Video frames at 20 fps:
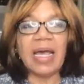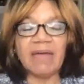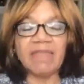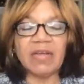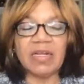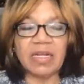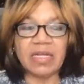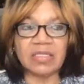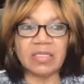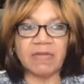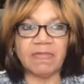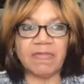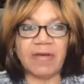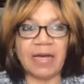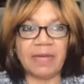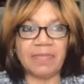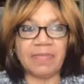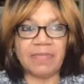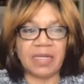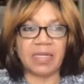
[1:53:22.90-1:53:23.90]
a lot of
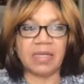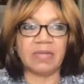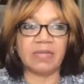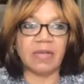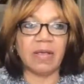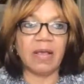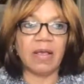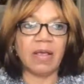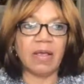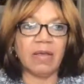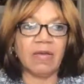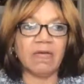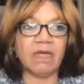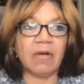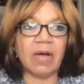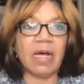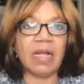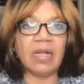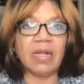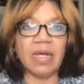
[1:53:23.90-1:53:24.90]
families.
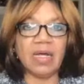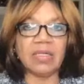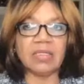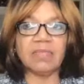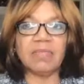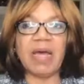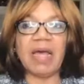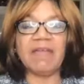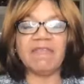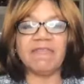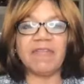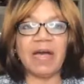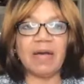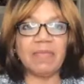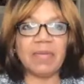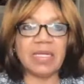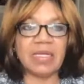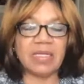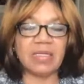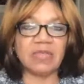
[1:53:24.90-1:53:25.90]
A lot. My
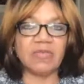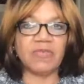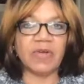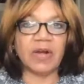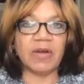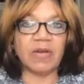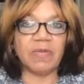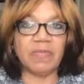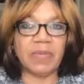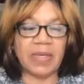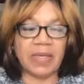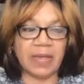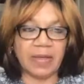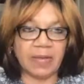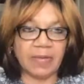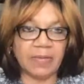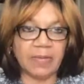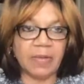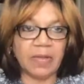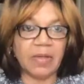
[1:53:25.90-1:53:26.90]
family is very big,
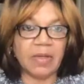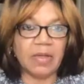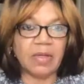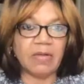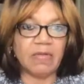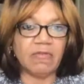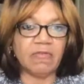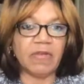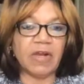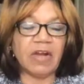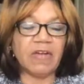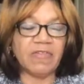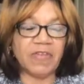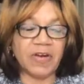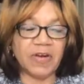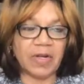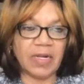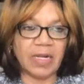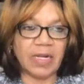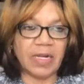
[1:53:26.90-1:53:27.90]
very,
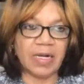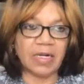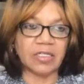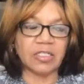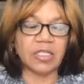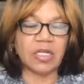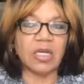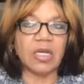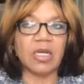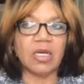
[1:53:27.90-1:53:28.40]
very large.